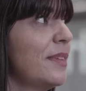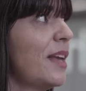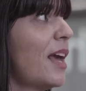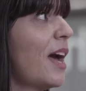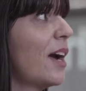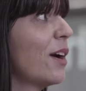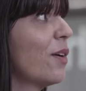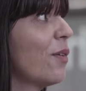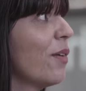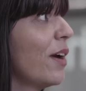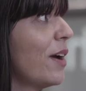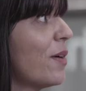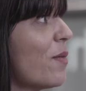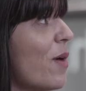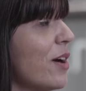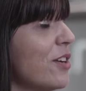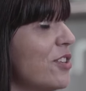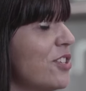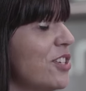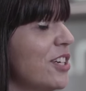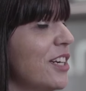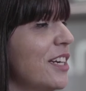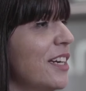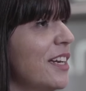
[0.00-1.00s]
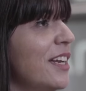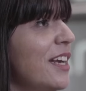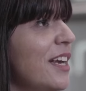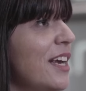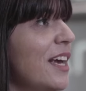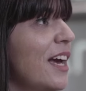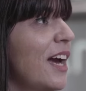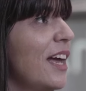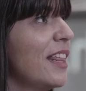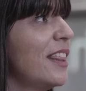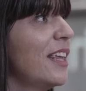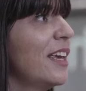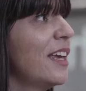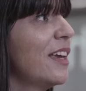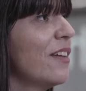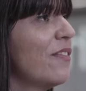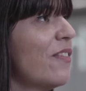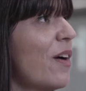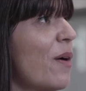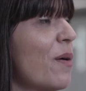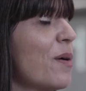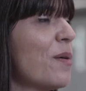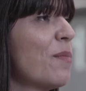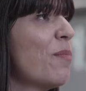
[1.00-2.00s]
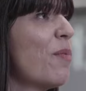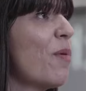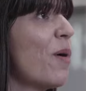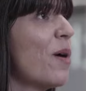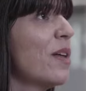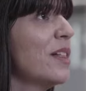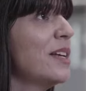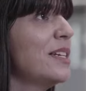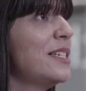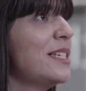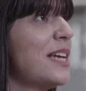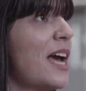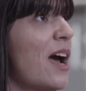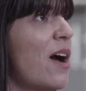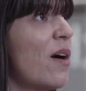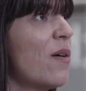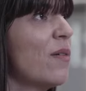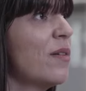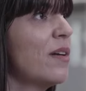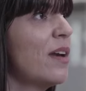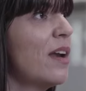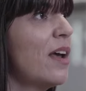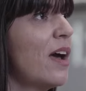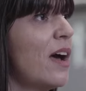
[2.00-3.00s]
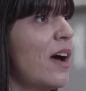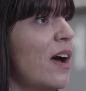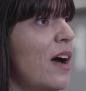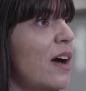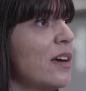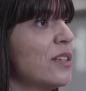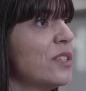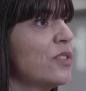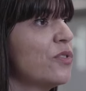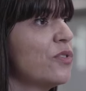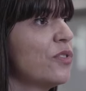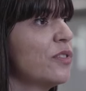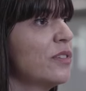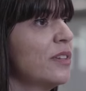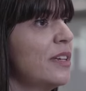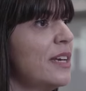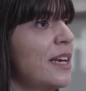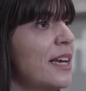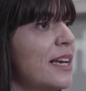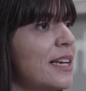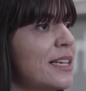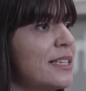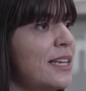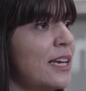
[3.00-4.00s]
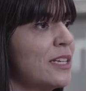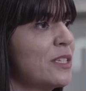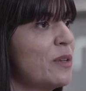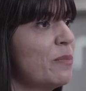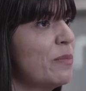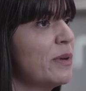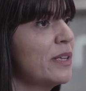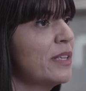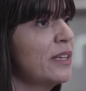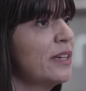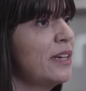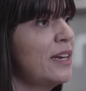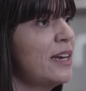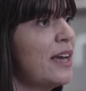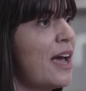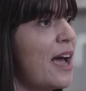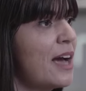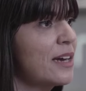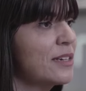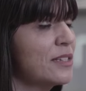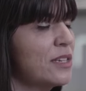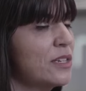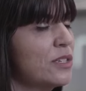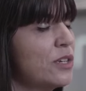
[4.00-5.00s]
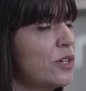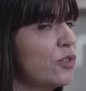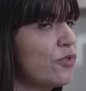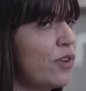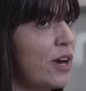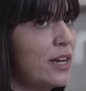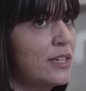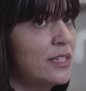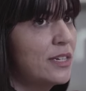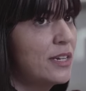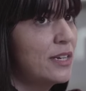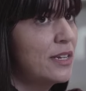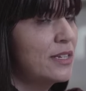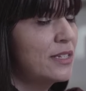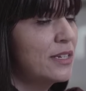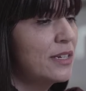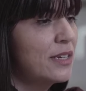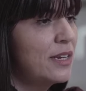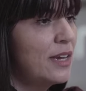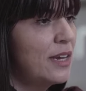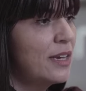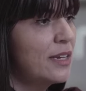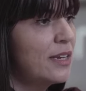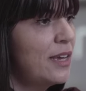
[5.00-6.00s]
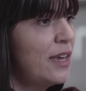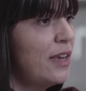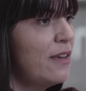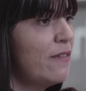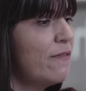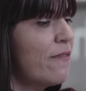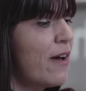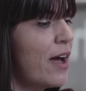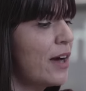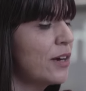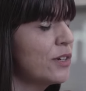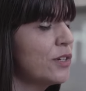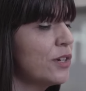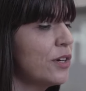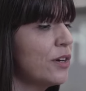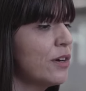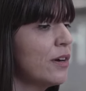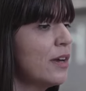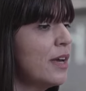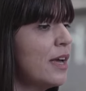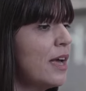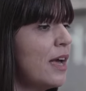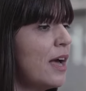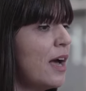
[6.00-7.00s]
Yeah, great question. I think if I were to boil it down, certainly accessibility, access to transit is a key factor.